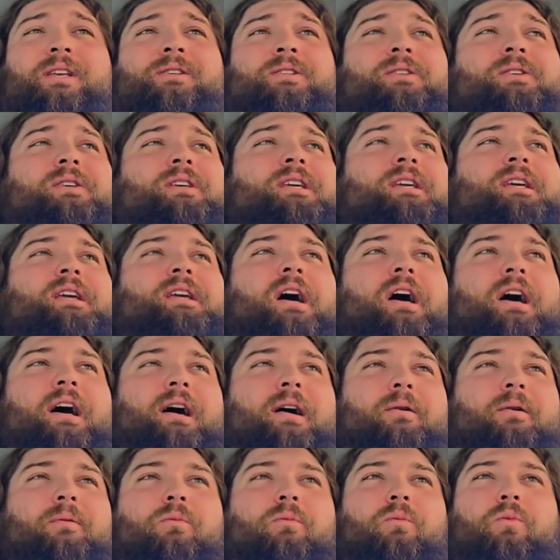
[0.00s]
basically,
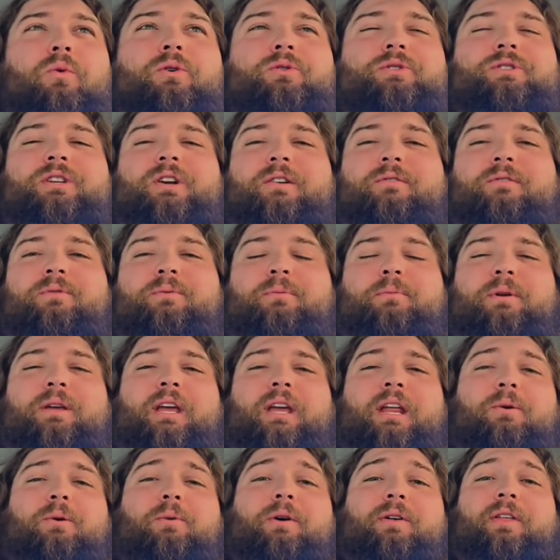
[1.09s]
we'll start from
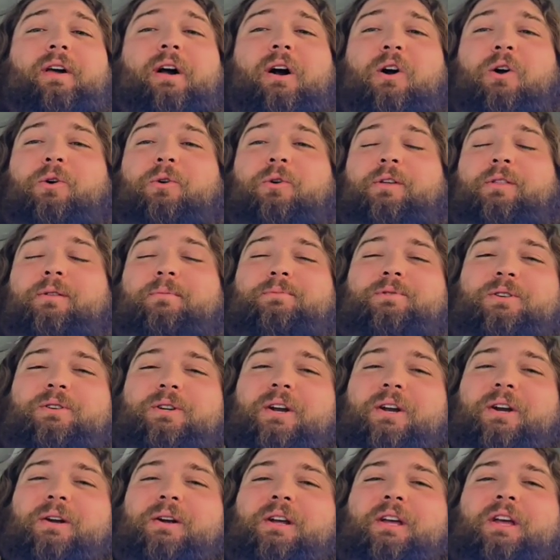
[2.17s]
the beginning with algorithms
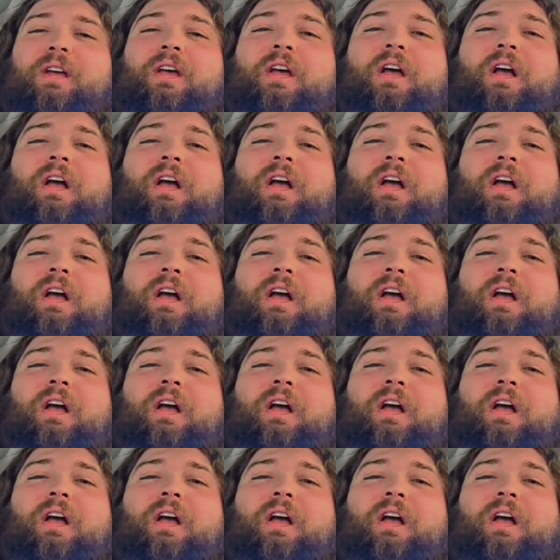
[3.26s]
here.